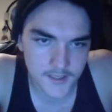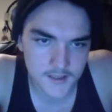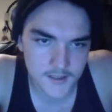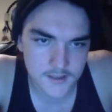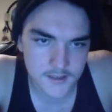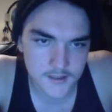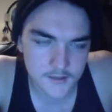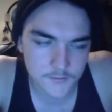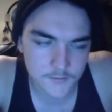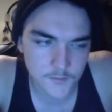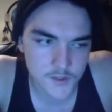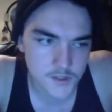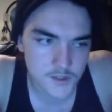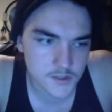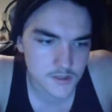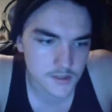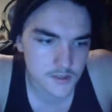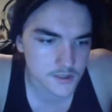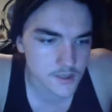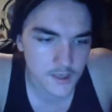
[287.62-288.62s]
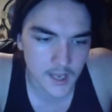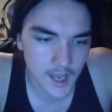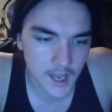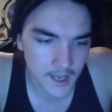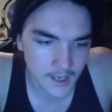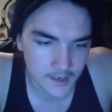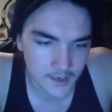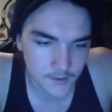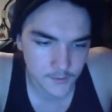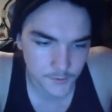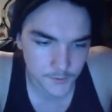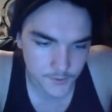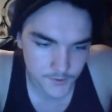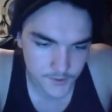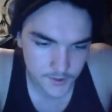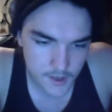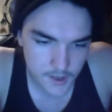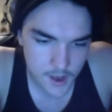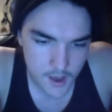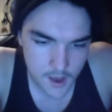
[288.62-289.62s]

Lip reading: system which is going to house